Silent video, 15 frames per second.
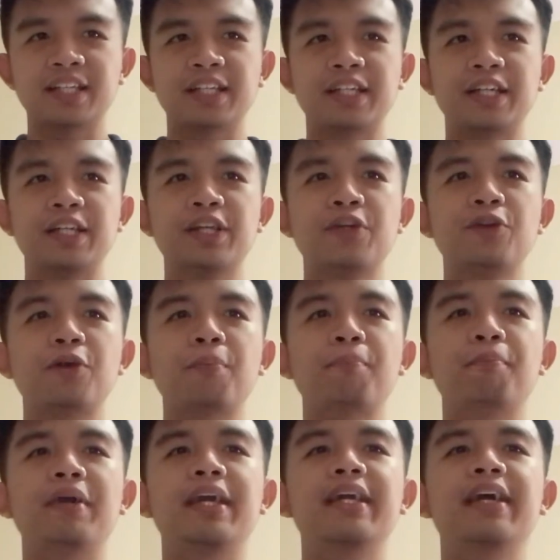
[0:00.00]
The group
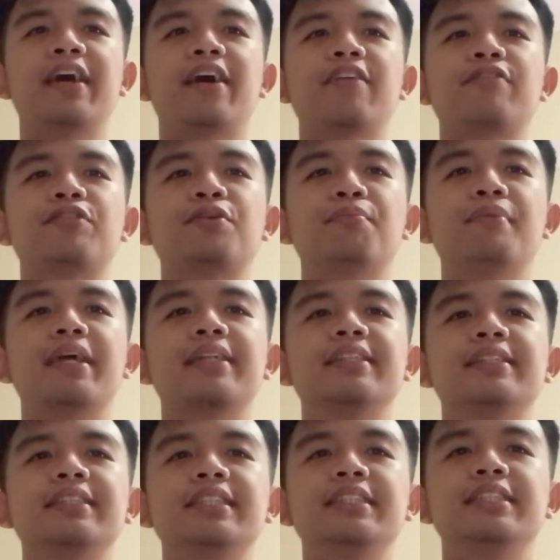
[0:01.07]
may have to make
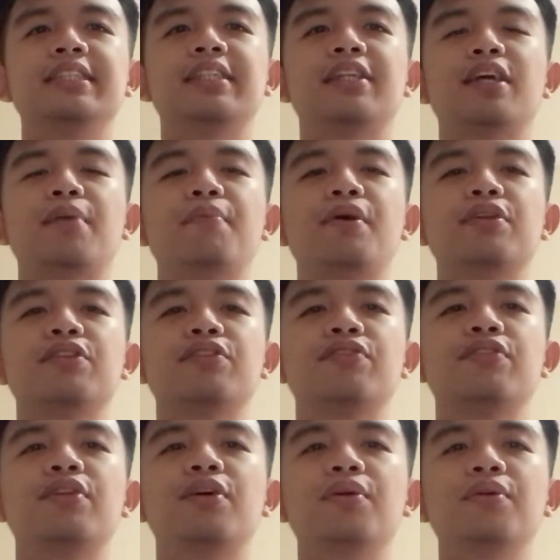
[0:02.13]
decisions about the
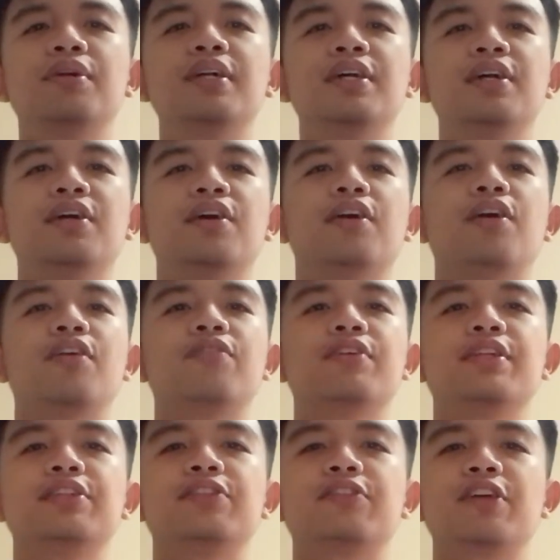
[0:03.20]
flow of
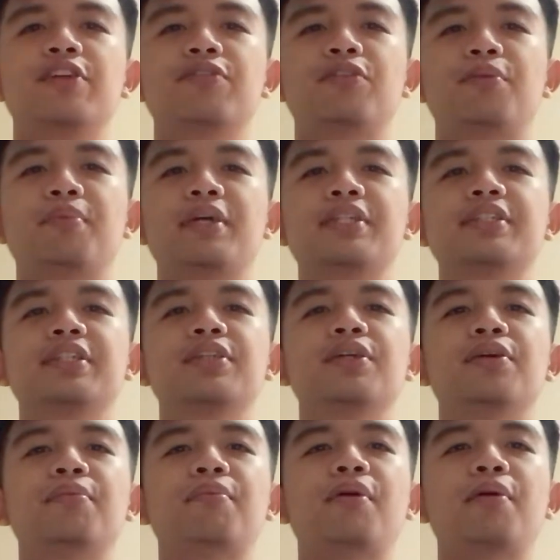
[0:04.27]
information
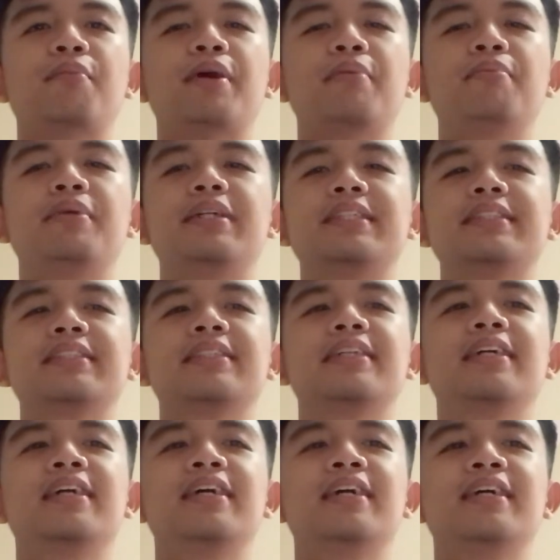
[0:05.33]
among members,
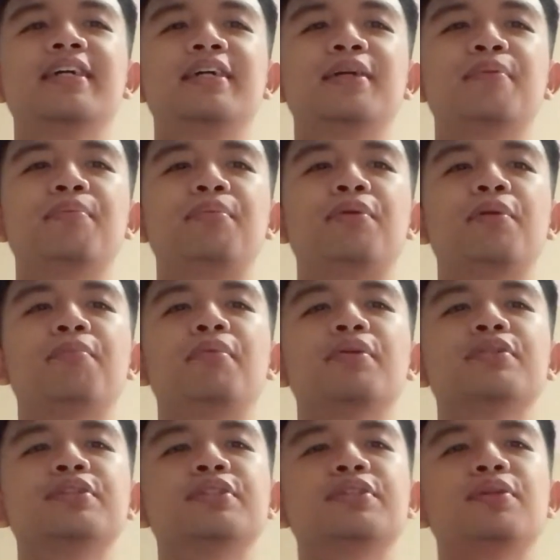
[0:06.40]

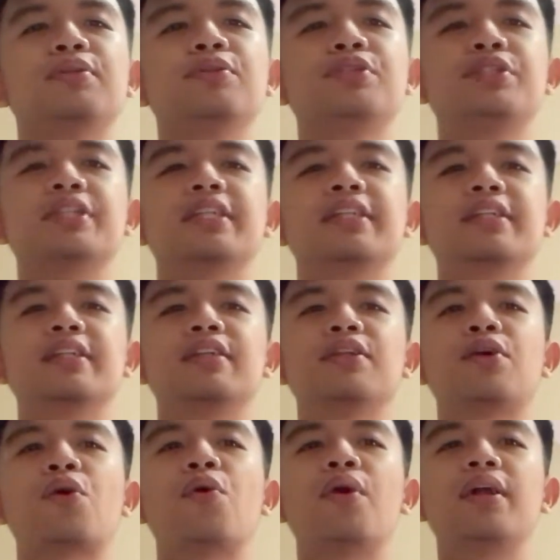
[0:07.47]
propose solution, the
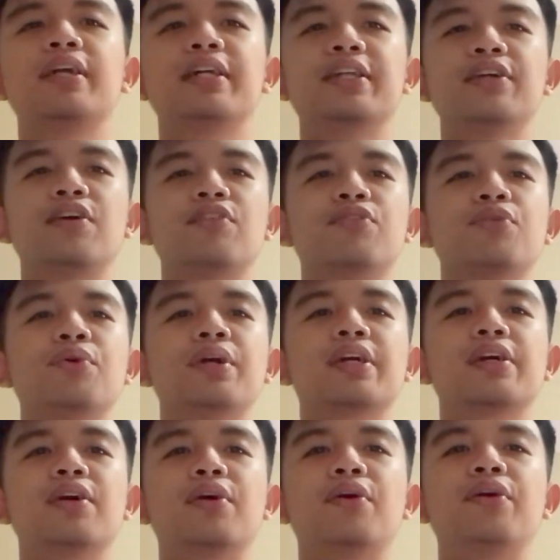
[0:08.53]
quality of
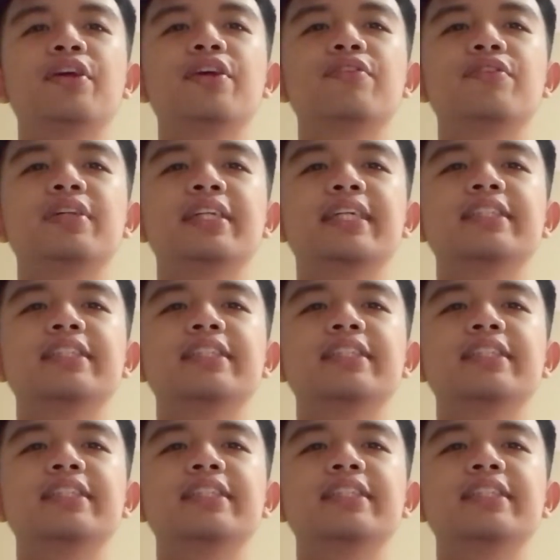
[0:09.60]
work, or even